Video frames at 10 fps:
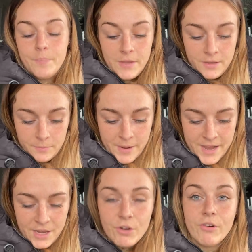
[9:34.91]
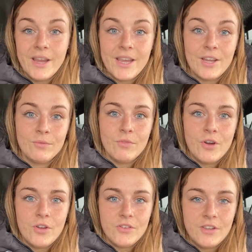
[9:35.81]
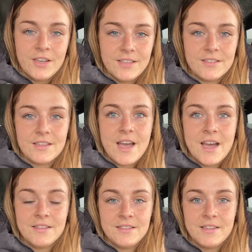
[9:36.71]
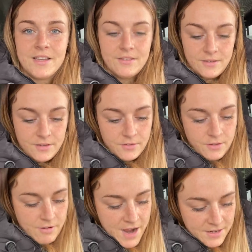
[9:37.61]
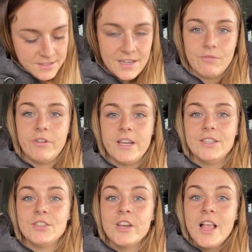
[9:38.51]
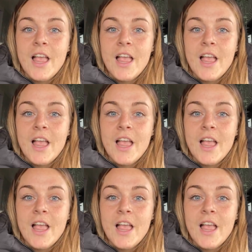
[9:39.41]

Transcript: it's by Craig and Rose, and it's the artisan range.